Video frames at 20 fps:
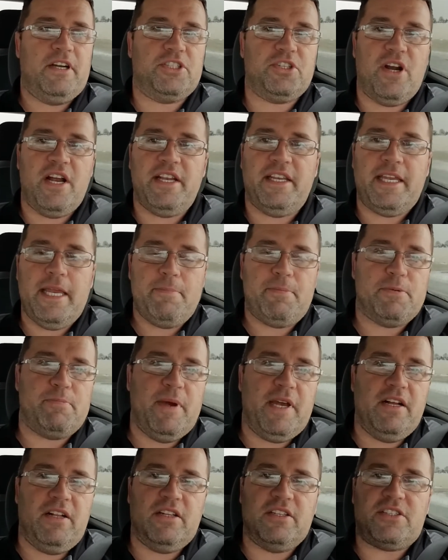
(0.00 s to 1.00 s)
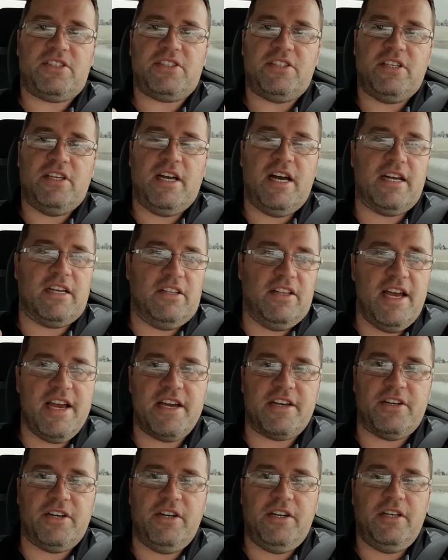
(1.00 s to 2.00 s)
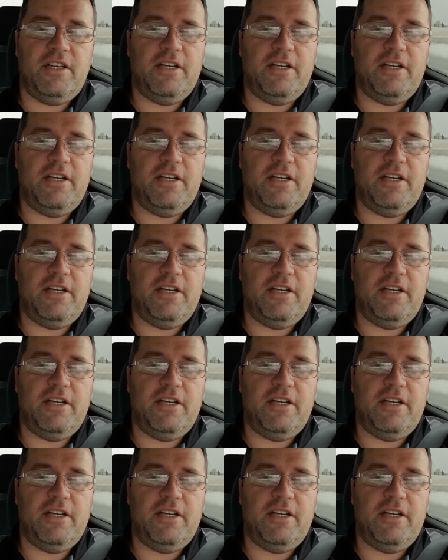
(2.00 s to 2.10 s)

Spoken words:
trying to keep his balance on a ladder